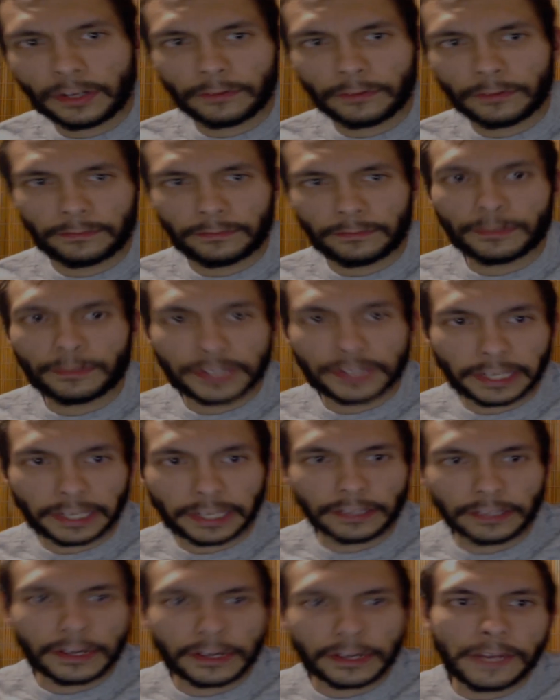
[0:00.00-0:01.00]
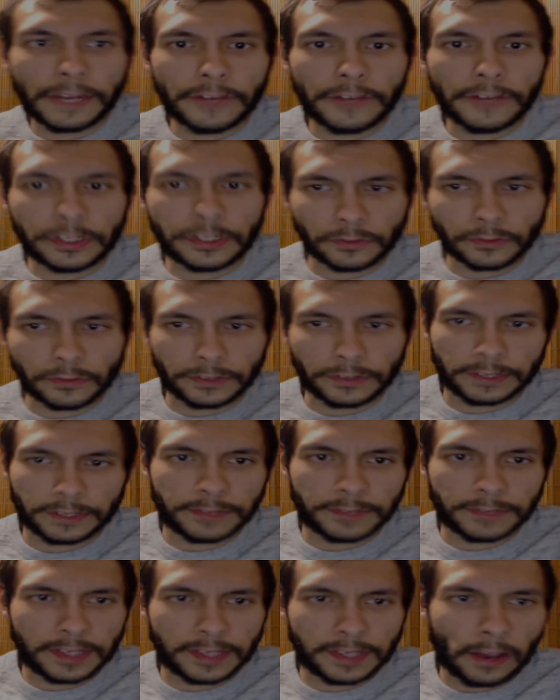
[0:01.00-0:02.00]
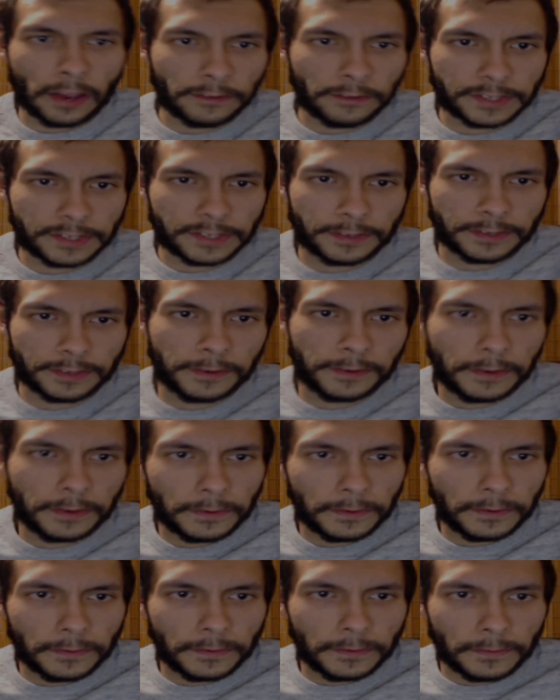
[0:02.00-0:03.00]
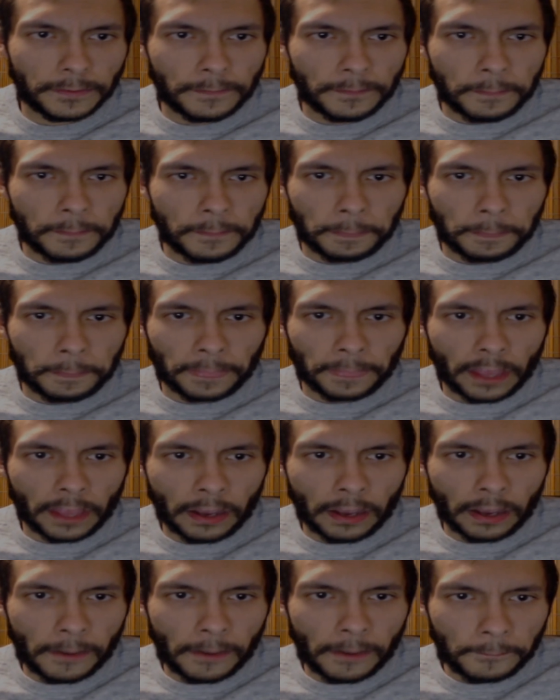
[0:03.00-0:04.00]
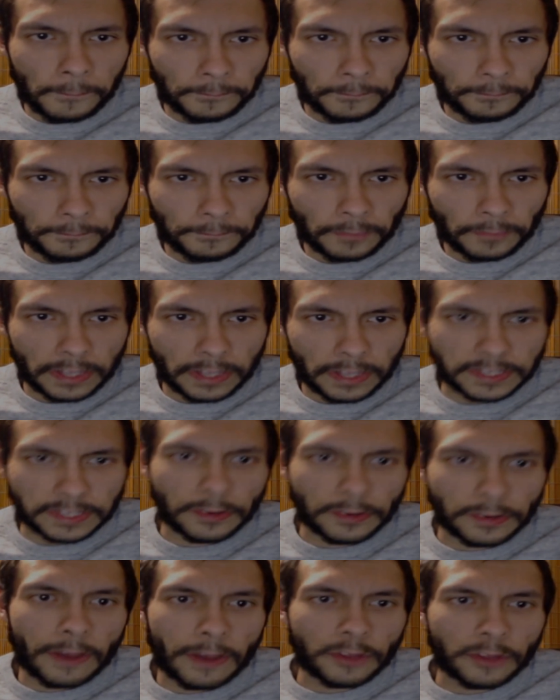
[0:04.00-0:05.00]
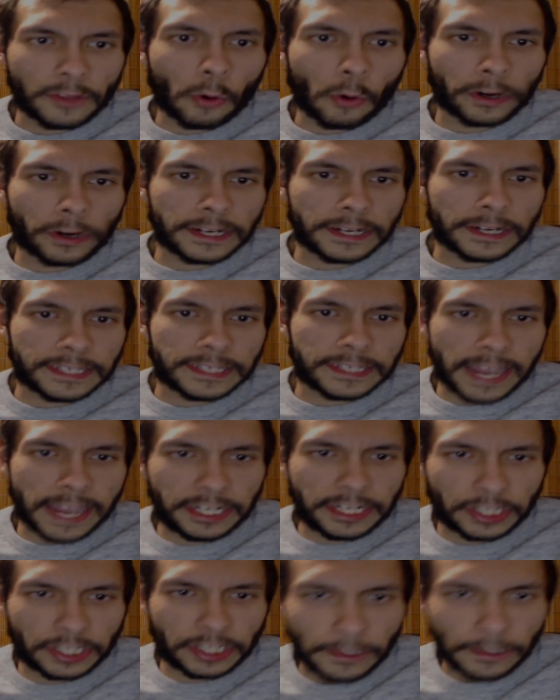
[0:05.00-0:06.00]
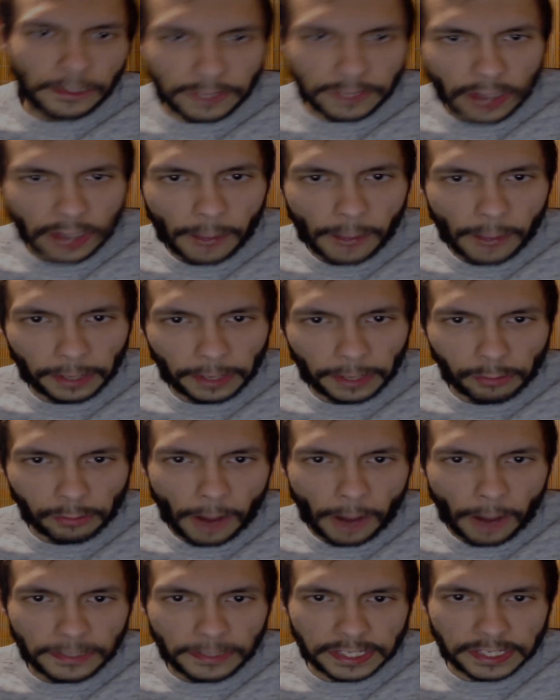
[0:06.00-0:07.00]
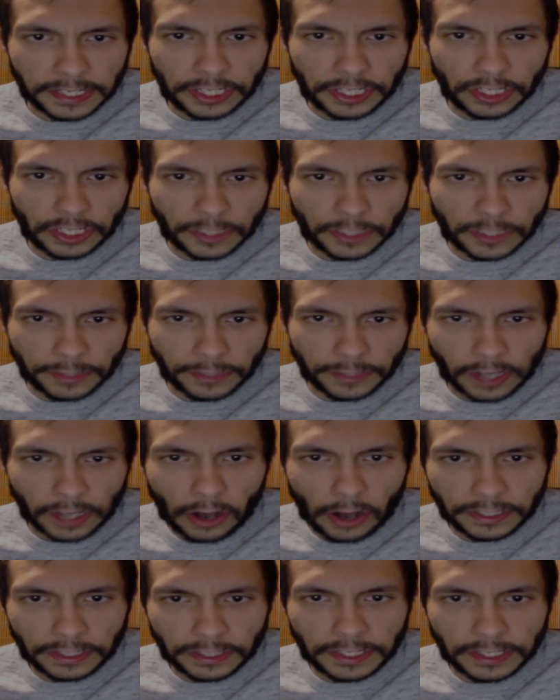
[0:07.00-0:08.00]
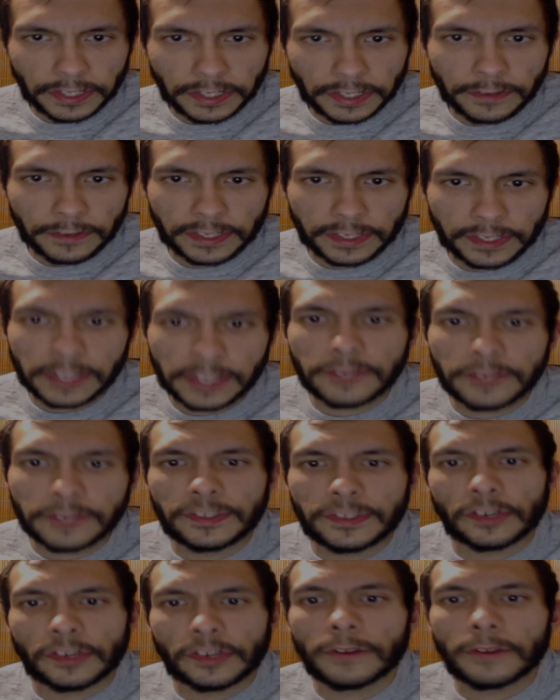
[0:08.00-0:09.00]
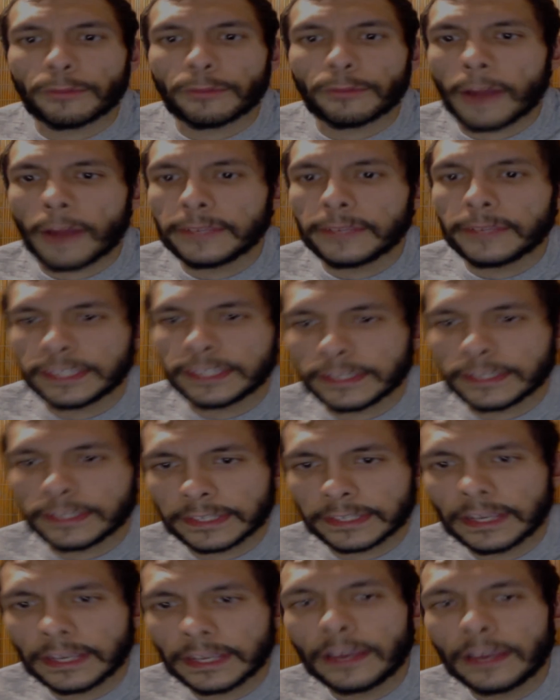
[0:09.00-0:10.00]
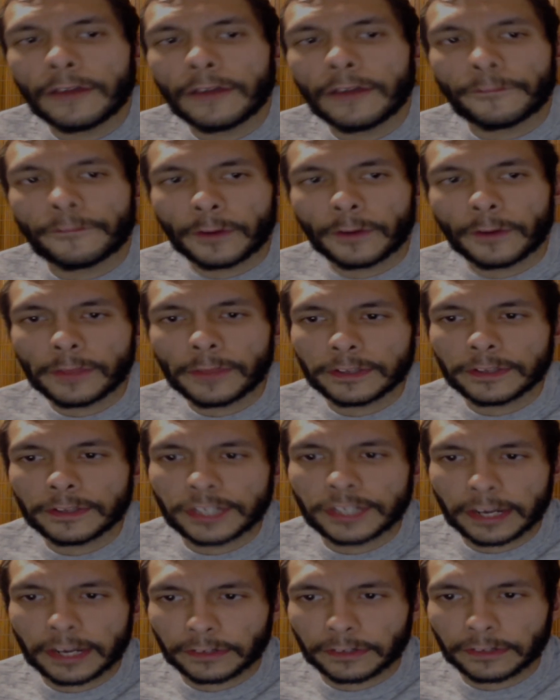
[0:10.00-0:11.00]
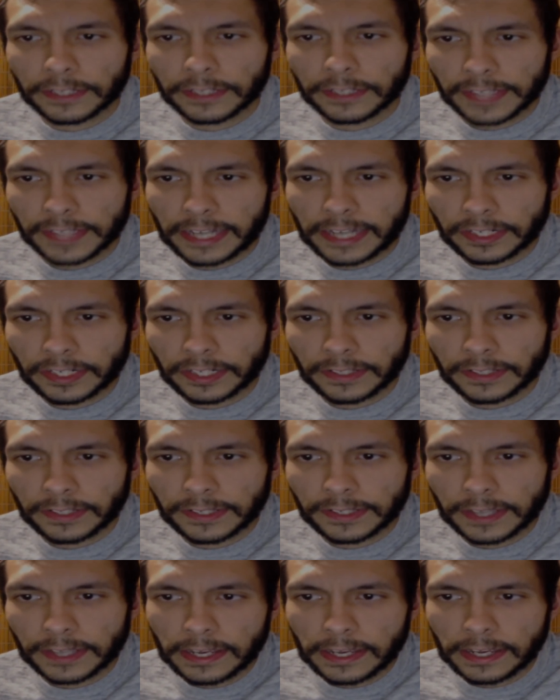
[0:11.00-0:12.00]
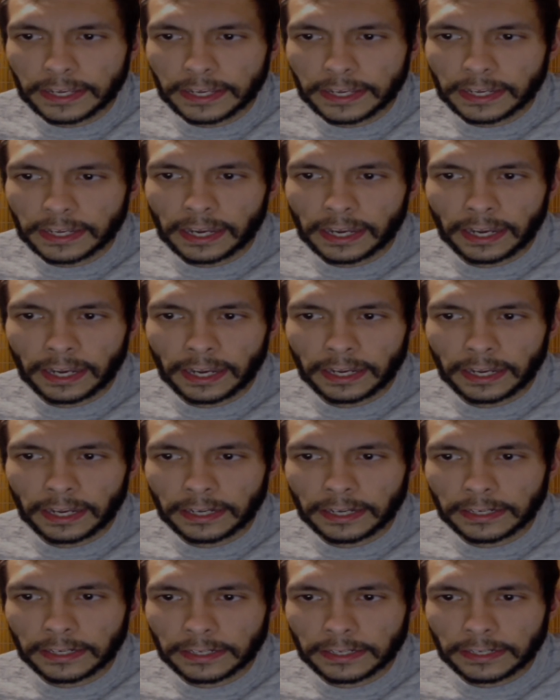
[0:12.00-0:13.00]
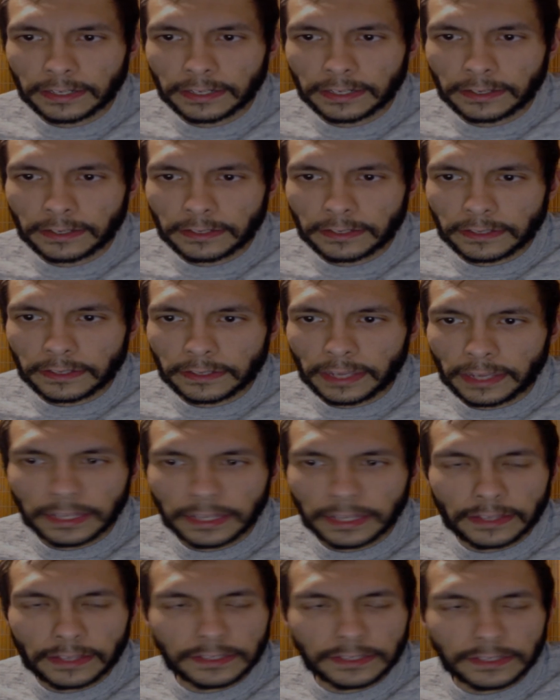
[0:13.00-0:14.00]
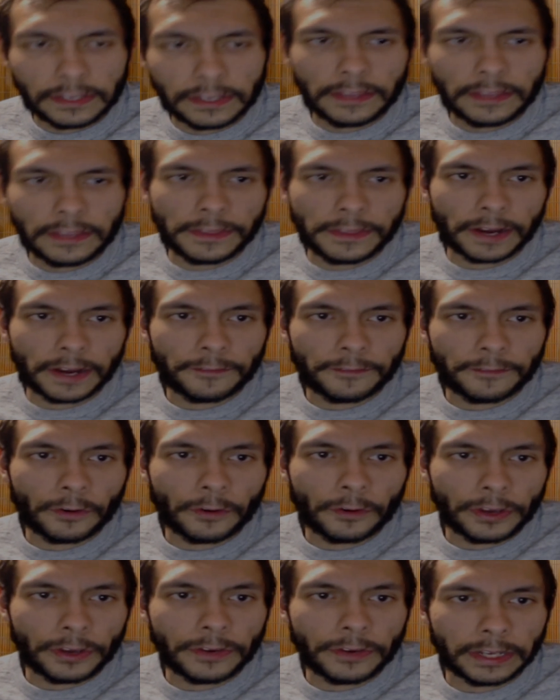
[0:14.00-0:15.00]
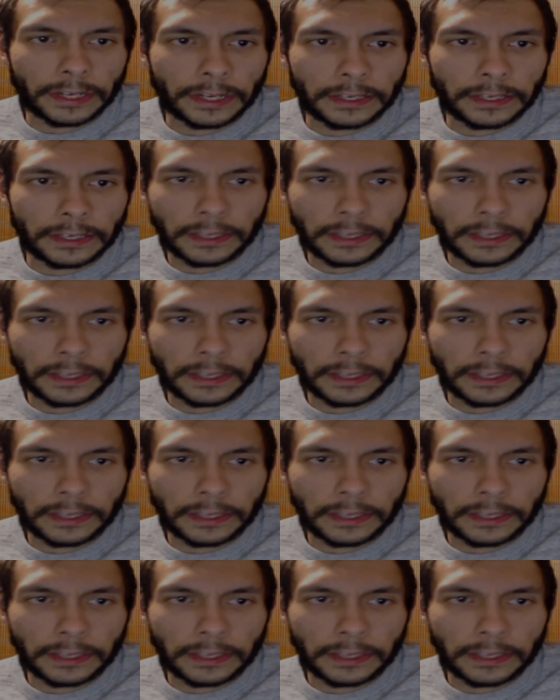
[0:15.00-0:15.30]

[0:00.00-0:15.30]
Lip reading: particular individuals themselves. And so you have the organization of atomic propositions with constitutes into certain premises from those generalizations, and therefore you can